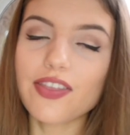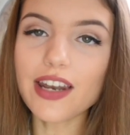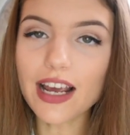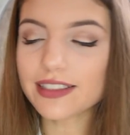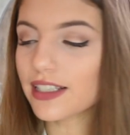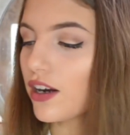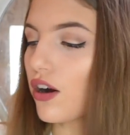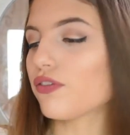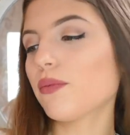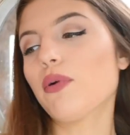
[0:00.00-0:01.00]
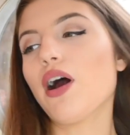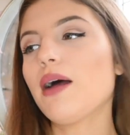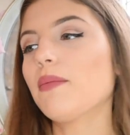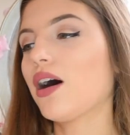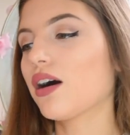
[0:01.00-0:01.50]
The next thing I got from
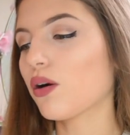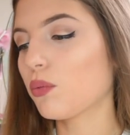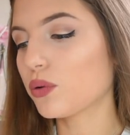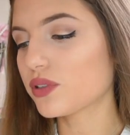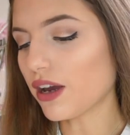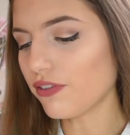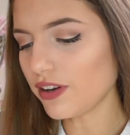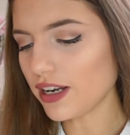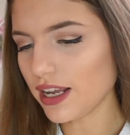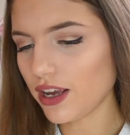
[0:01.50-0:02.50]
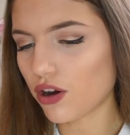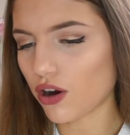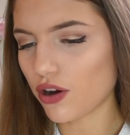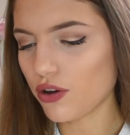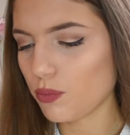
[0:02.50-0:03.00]
Primark will definitely
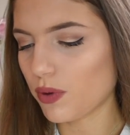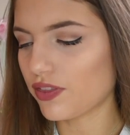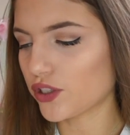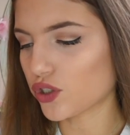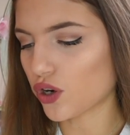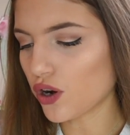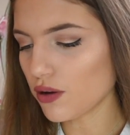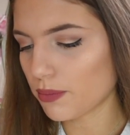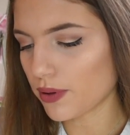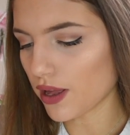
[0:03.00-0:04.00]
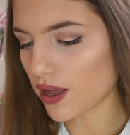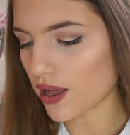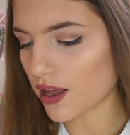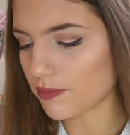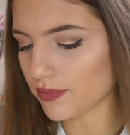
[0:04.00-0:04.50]
go with the top.
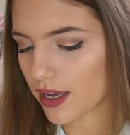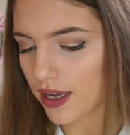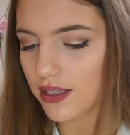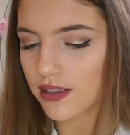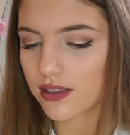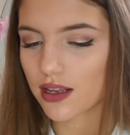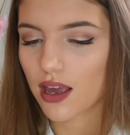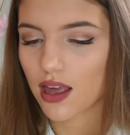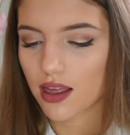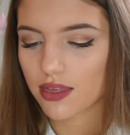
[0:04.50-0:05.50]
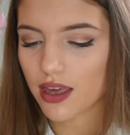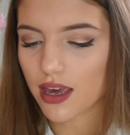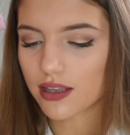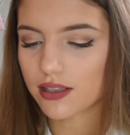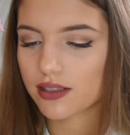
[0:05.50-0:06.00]
It's
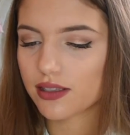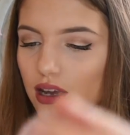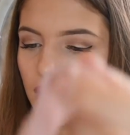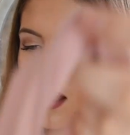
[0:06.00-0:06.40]
this